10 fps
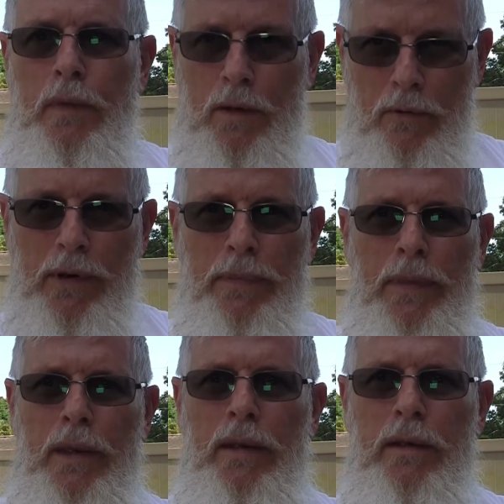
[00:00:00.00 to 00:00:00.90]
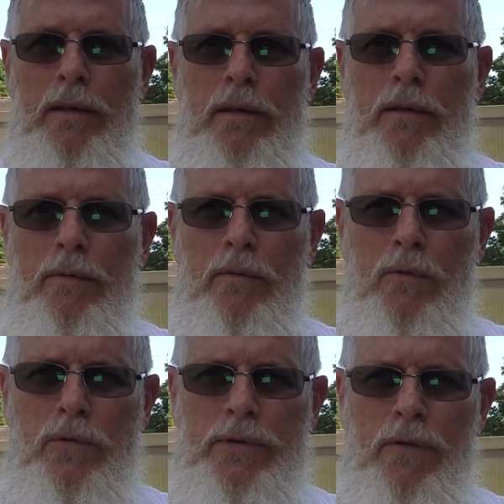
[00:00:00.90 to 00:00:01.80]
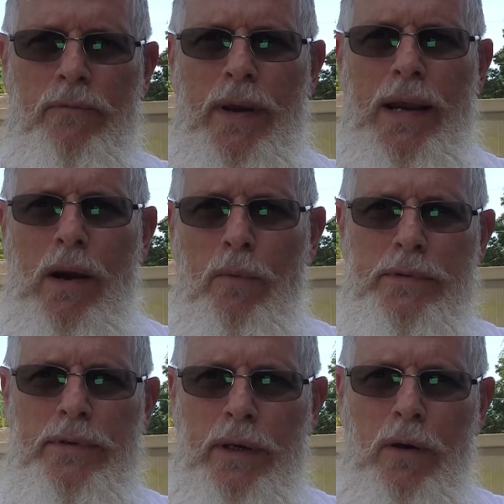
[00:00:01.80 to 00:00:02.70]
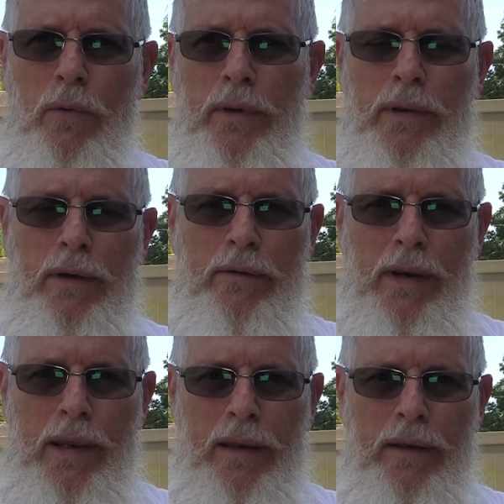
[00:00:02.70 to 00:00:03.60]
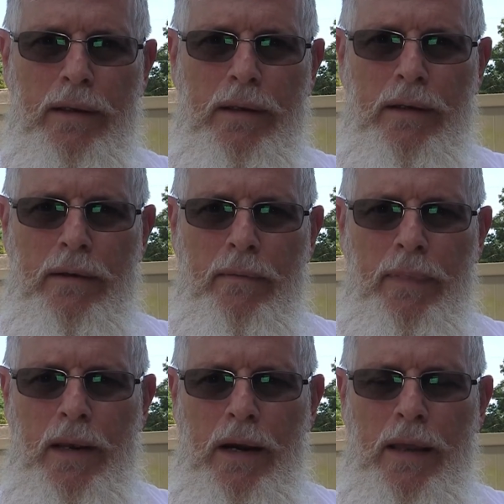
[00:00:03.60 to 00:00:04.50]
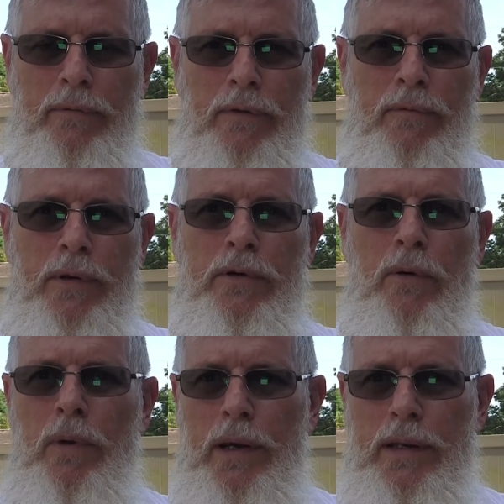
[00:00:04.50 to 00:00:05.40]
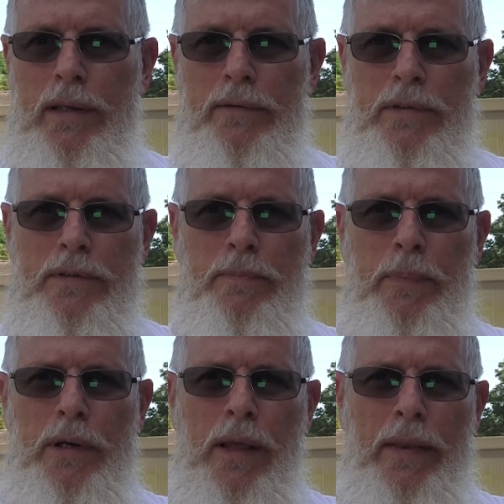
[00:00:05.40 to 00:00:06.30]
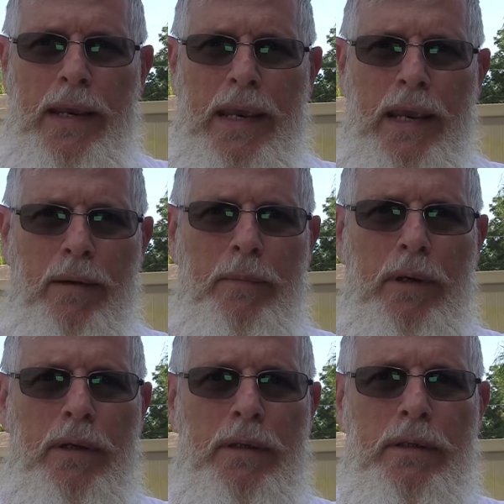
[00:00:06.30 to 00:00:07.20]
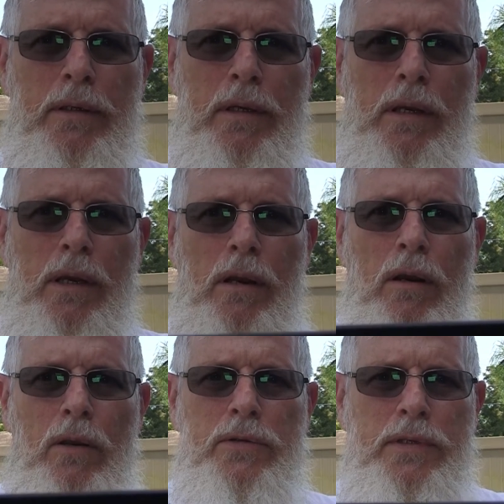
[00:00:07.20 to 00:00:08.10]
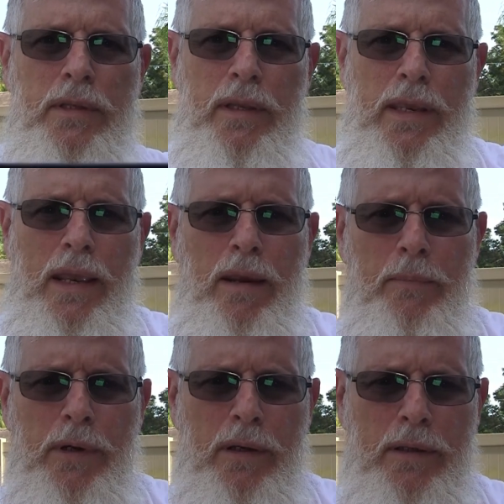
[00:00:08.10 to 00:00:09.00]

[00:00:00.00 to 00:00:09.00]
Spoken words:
What do you think? Of course I'll find out once I go in there, right? Then I'll have to figure a way to get this put on the camera. Close to the camera.